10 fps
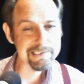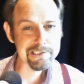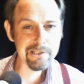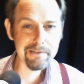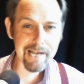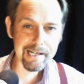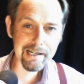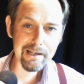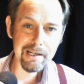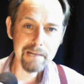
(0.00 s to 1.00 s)
Sorry,
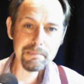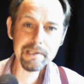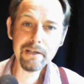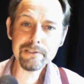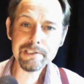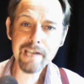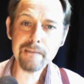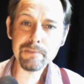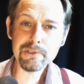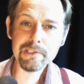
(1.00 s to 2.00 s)
Angela, but those
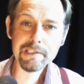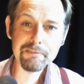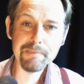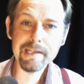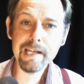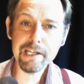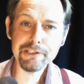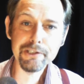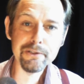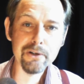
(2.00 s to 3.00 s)
same orders have been
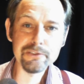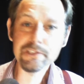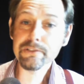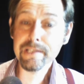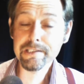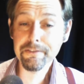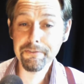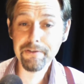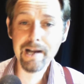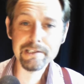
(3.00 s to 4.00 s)
issued on the streets of
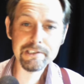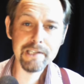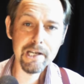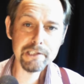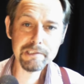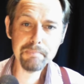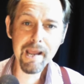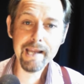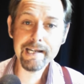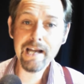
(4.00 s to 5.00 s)
France,
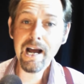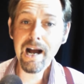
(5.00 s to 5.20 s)
Spain,